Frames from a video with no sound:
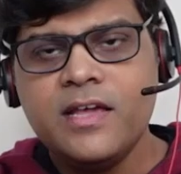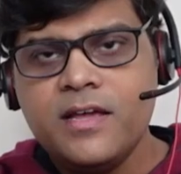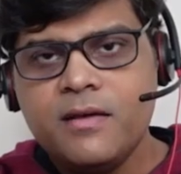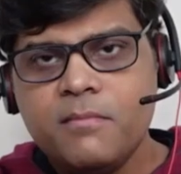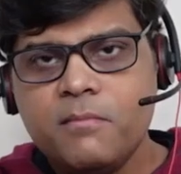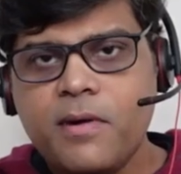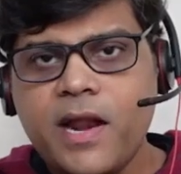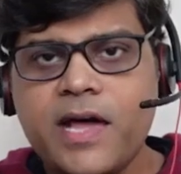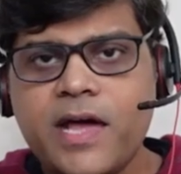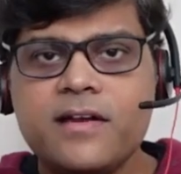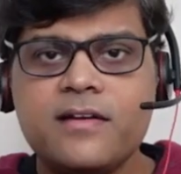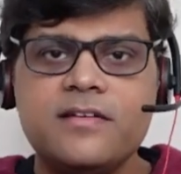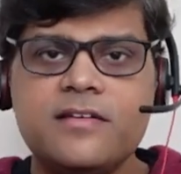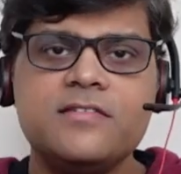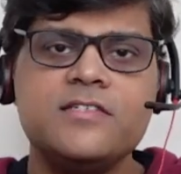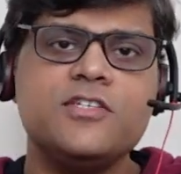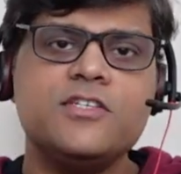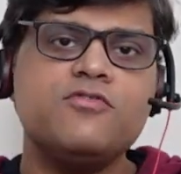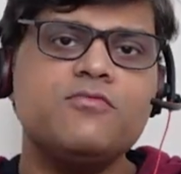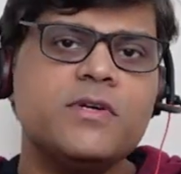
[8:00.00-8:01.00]

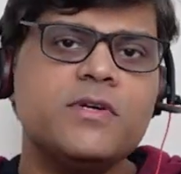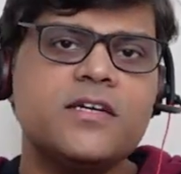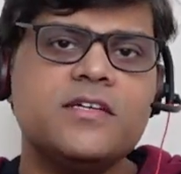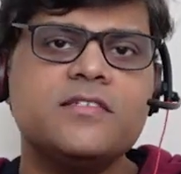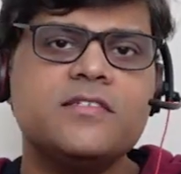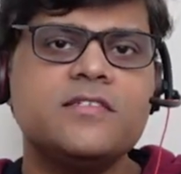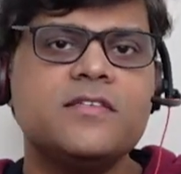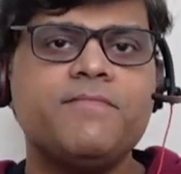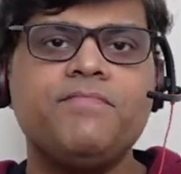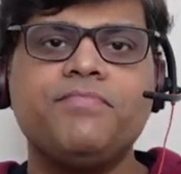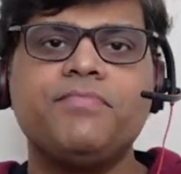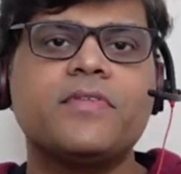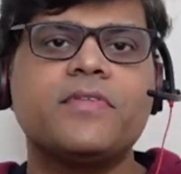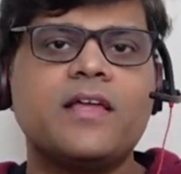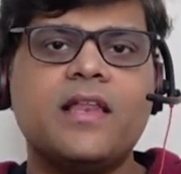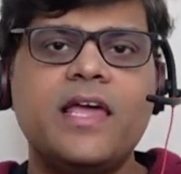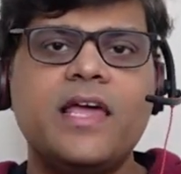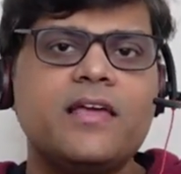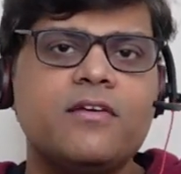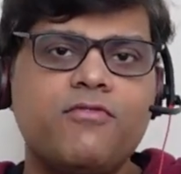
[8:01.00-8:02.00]
blacklist you, because
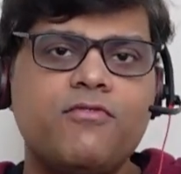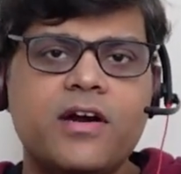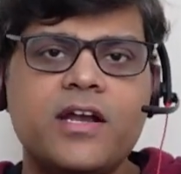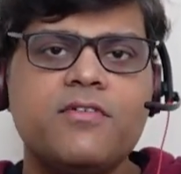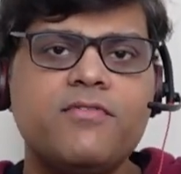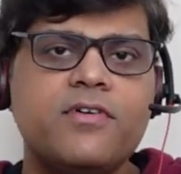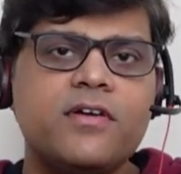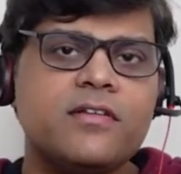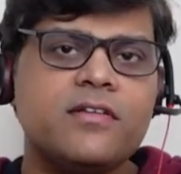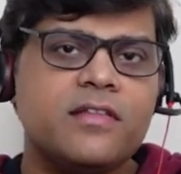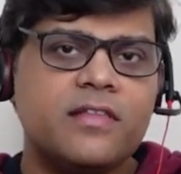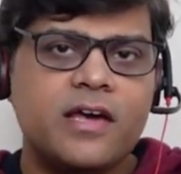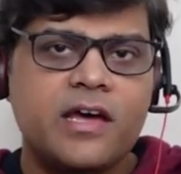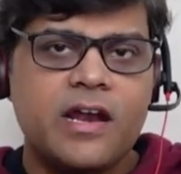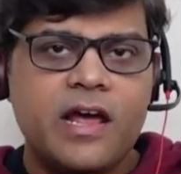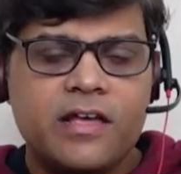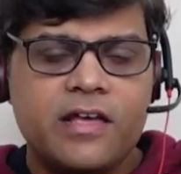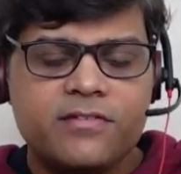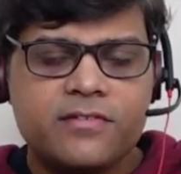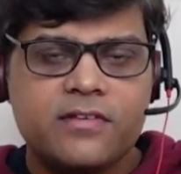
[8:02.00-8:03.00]
like whatever they are
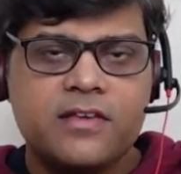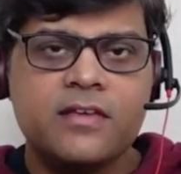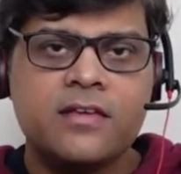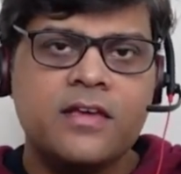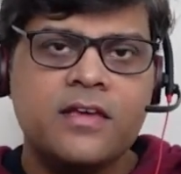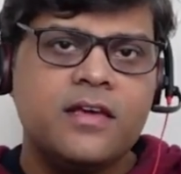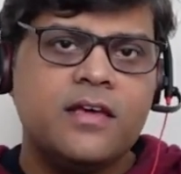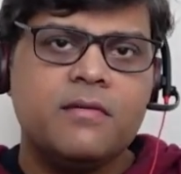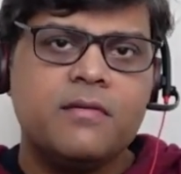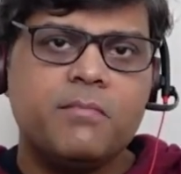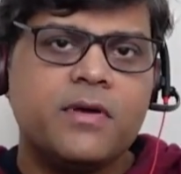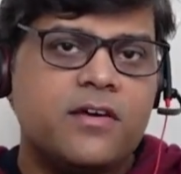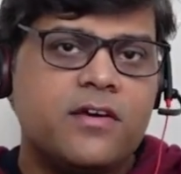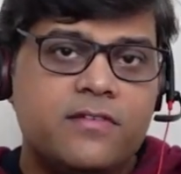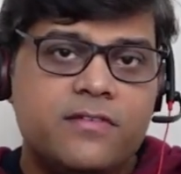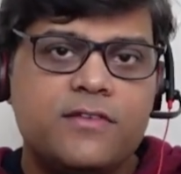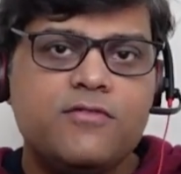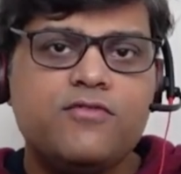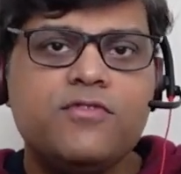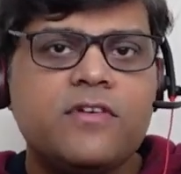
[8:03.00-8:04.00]
asking,
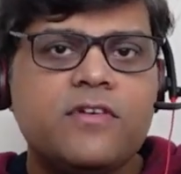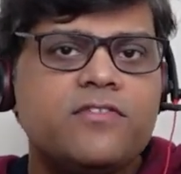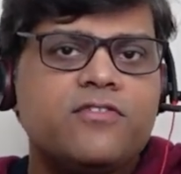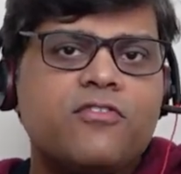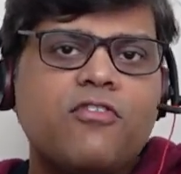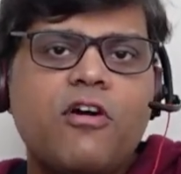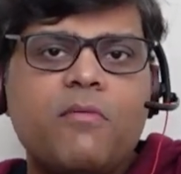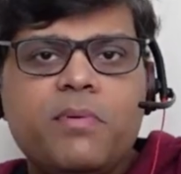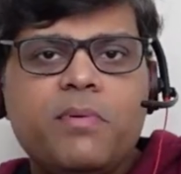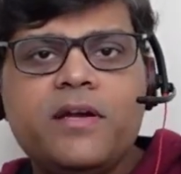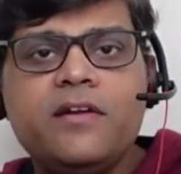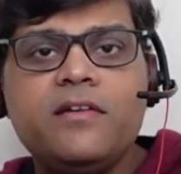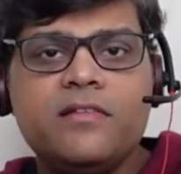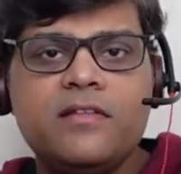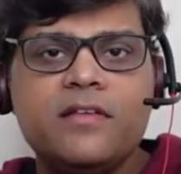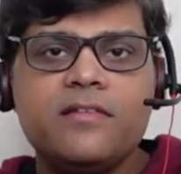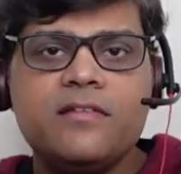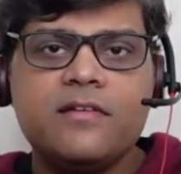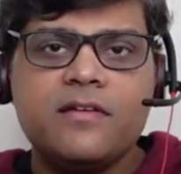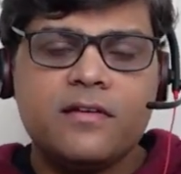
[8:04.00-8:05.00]
because you just copied
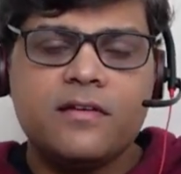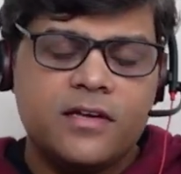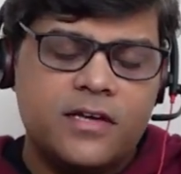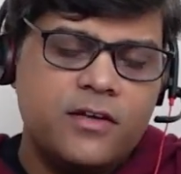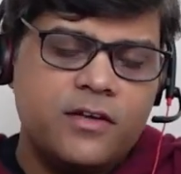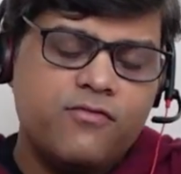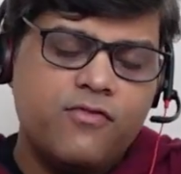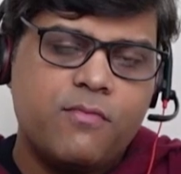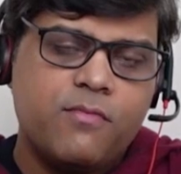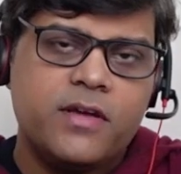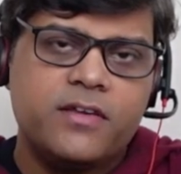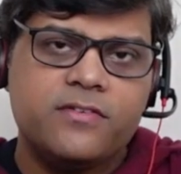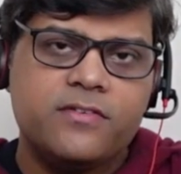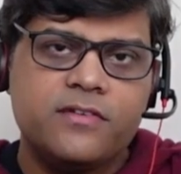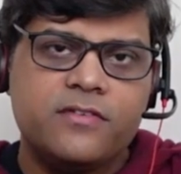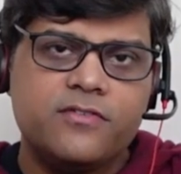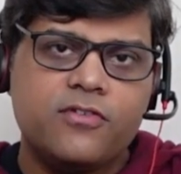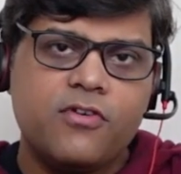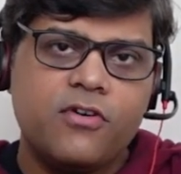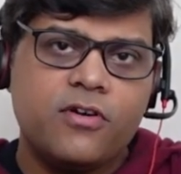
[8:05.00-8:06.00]
the
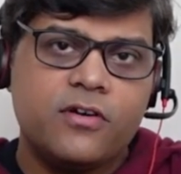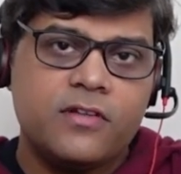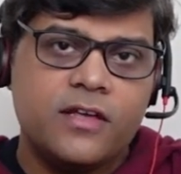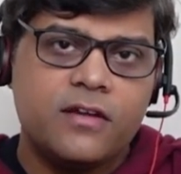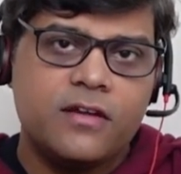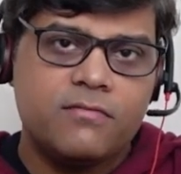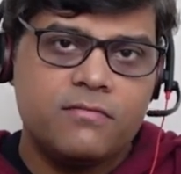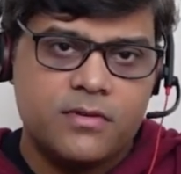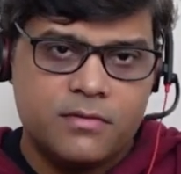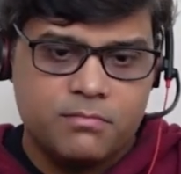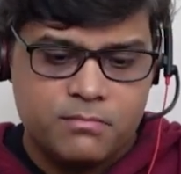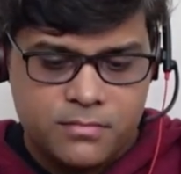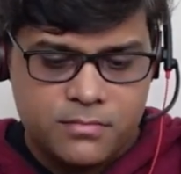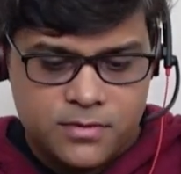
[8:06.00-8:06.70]
informations or the